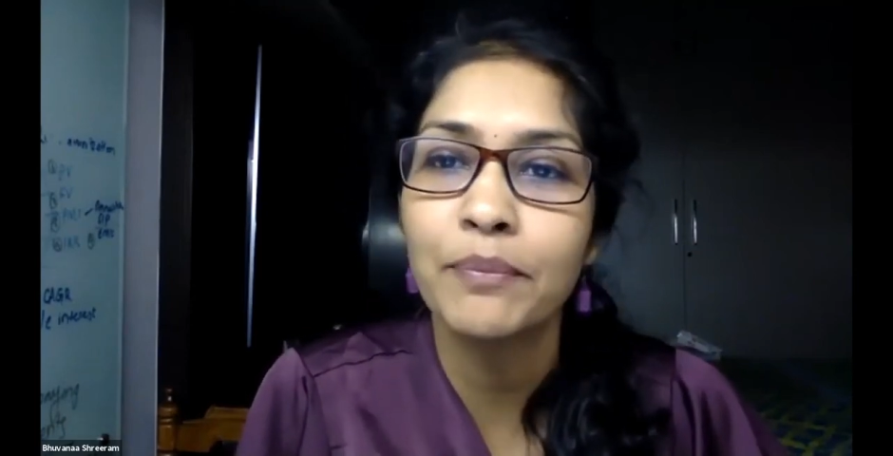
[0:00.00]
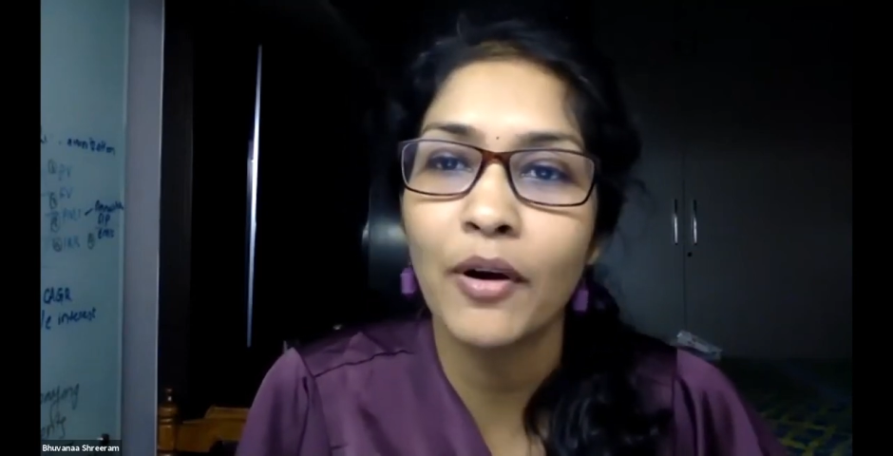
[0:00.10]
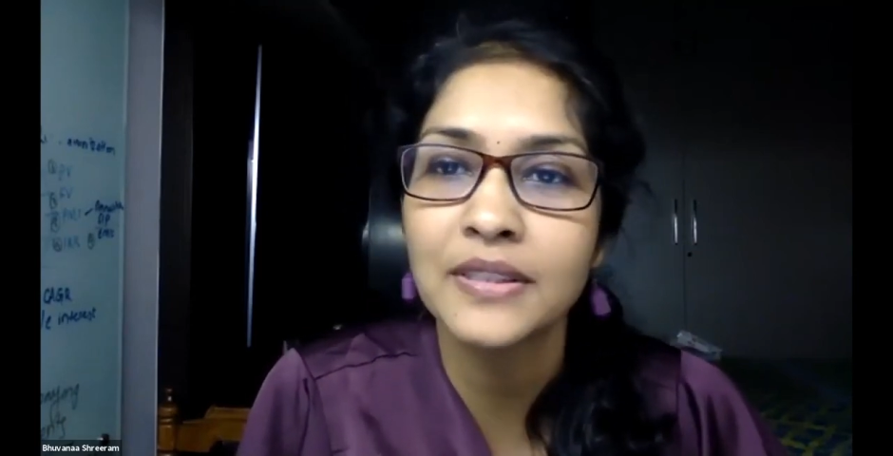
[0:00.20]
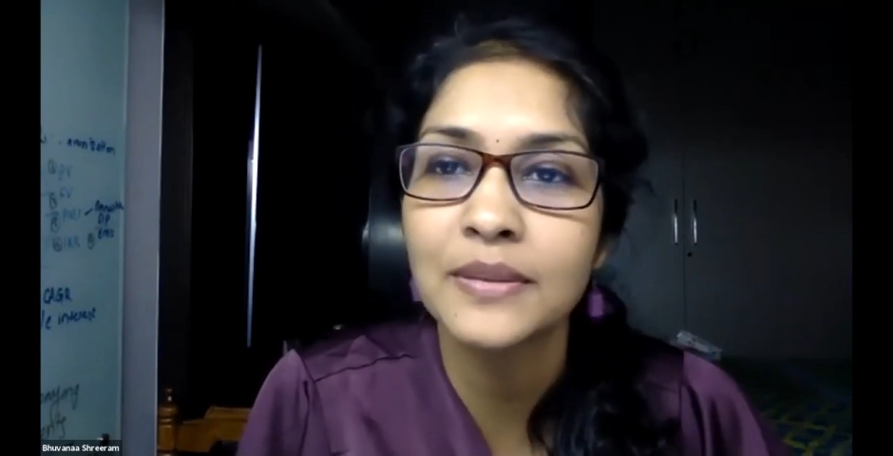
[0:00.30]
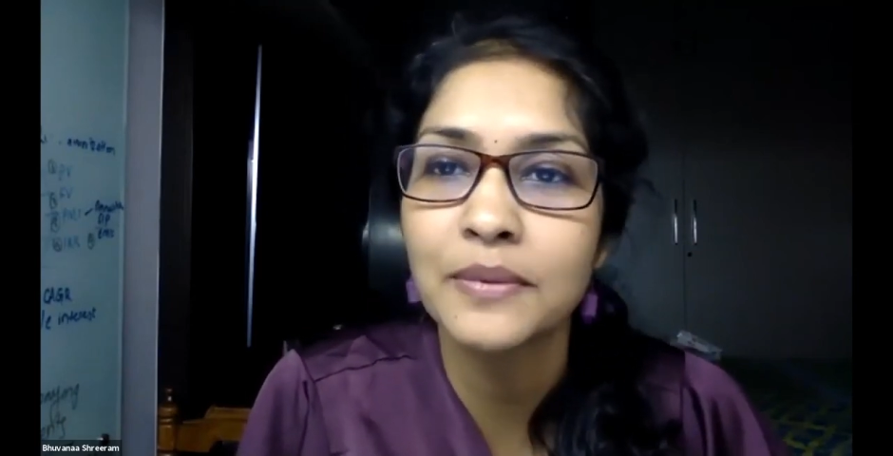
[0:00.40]

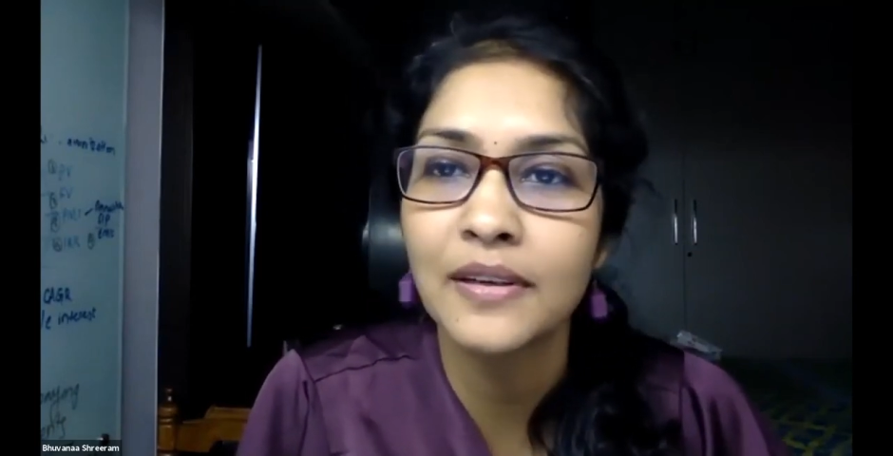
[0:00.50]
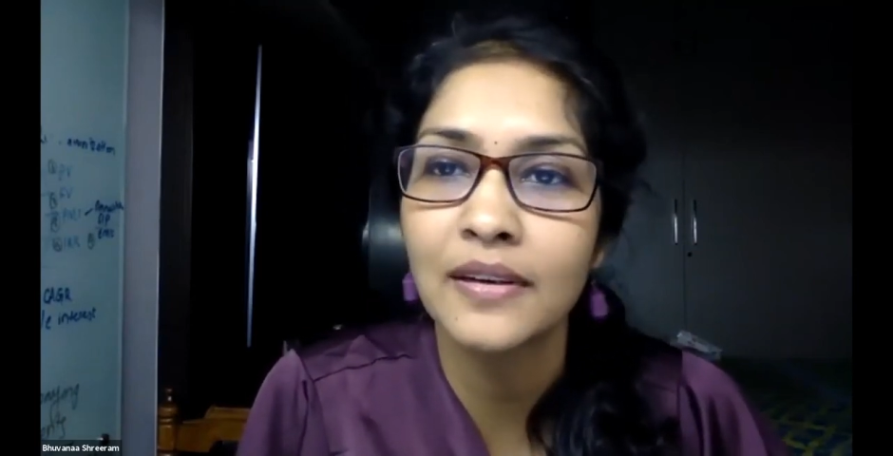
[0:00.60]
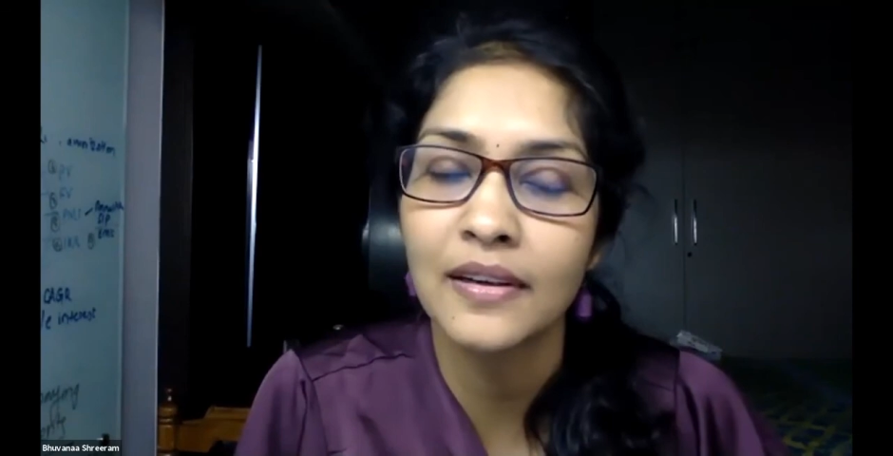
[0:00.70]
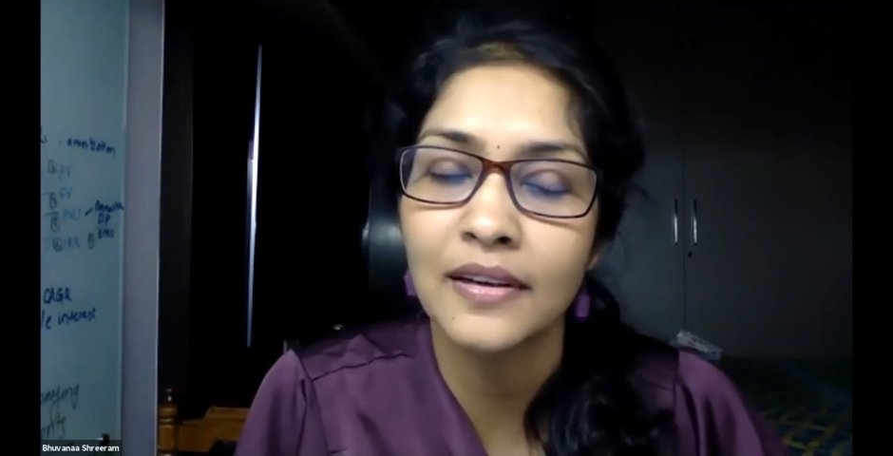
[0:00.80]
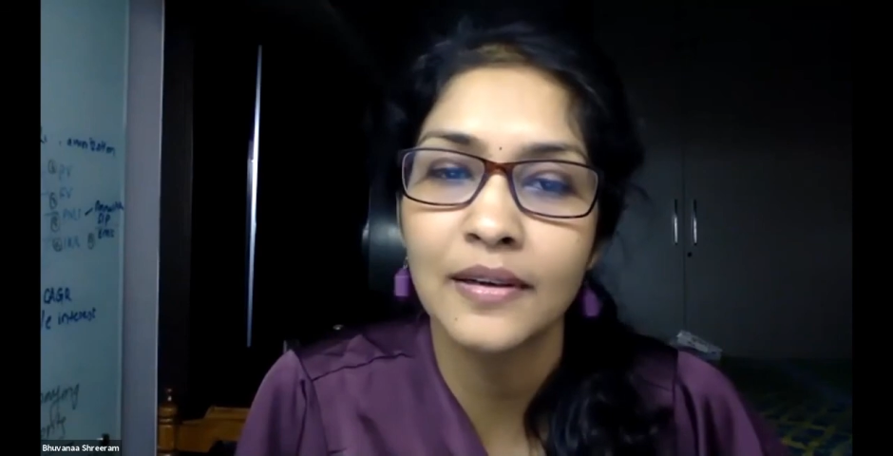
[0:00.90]

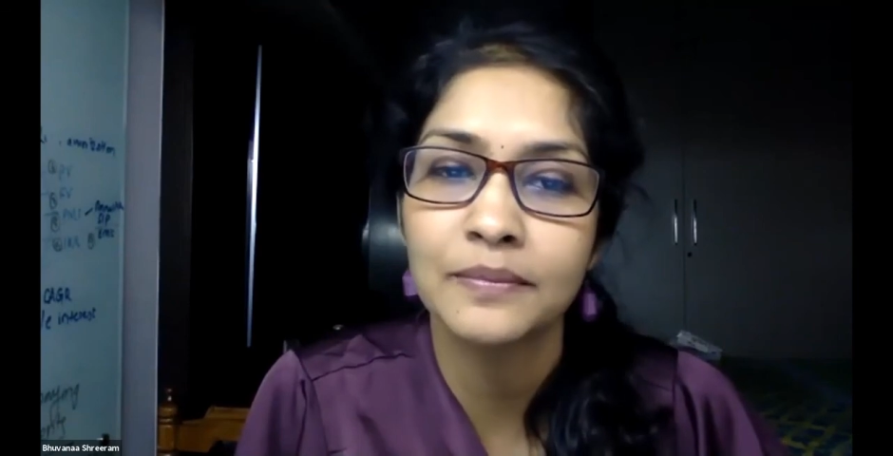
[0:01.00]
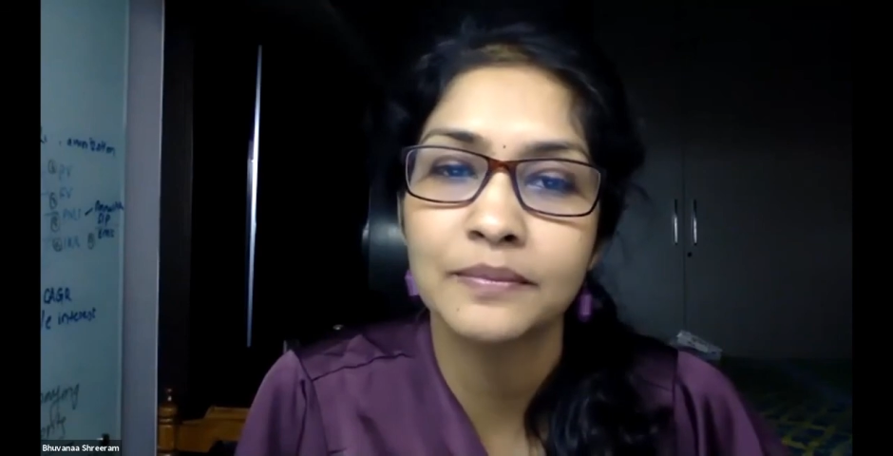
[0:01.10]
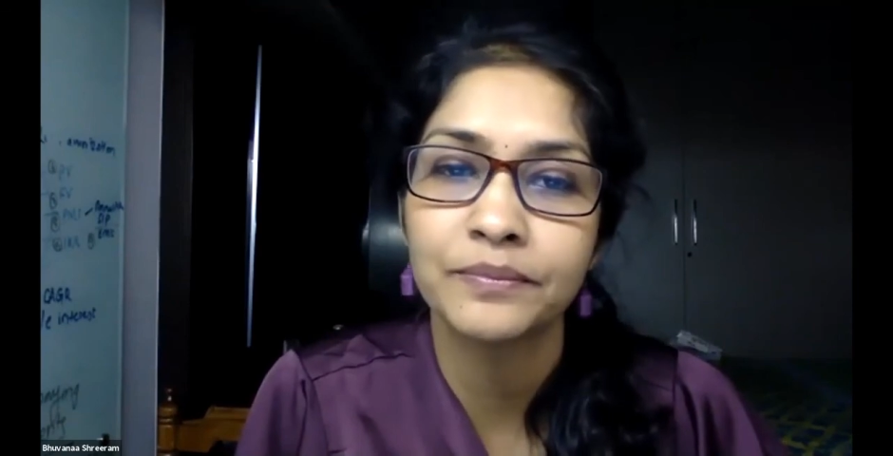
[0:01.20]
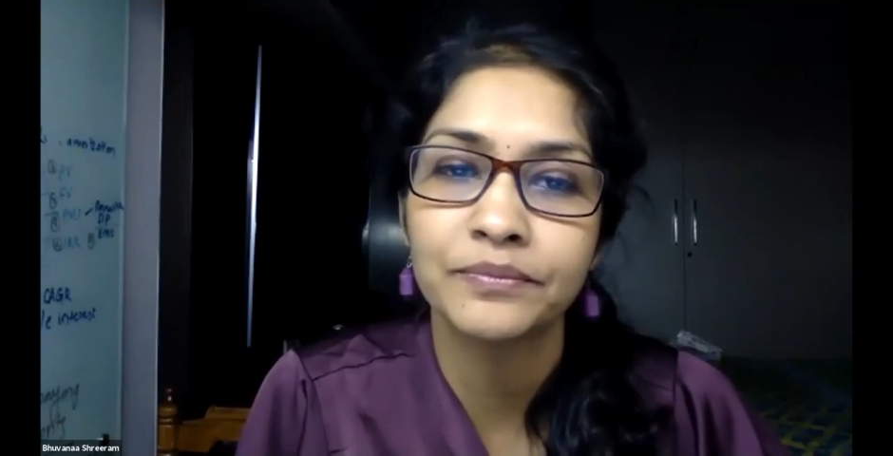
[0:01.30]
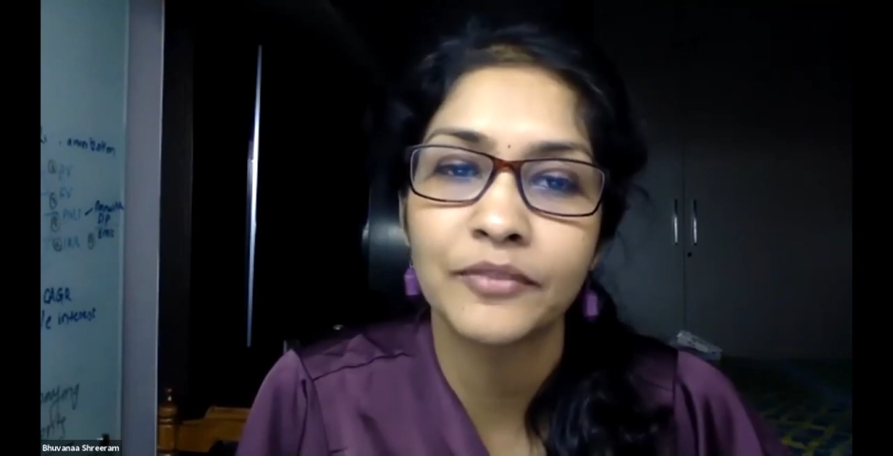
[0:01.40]
possible